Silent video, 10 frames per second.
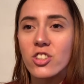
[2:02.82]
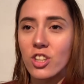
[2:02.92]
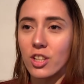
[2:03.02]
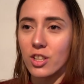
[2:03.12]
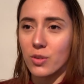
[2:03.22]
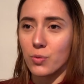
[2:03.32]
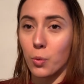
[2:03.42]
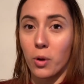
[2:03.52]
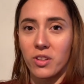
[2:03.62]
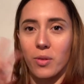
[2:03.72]
shift,
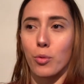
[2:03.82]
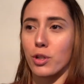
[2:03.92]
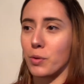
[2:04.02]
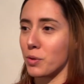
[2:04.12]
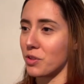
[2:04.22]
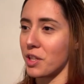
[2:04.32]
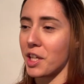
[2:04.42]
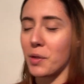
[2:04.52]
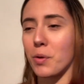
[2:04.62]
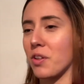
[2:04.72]
what is a morning
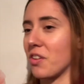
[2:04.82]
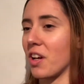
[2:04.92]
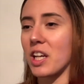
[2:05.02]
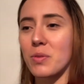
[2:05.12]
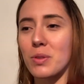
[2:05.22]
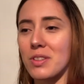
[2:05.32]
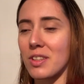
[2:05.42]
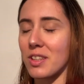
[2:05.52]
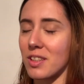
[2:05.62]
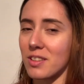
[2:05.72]
routine, what is a night
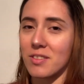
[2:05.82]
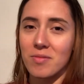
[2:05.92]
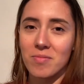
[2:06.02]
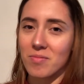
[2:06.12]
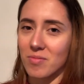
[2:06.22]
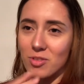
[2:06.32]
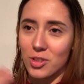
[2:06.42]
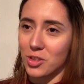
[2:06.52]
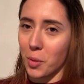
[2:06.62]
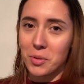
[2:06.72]
routine,
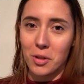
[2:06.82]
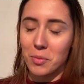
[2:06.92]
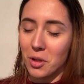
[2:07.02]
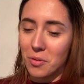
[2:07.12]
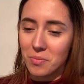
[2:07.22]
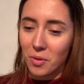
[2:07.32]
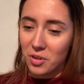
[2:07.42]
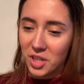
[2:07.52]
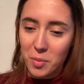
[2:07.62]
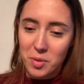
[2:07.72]
just comment down below or
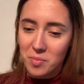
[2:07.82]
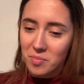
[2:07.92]
DM me.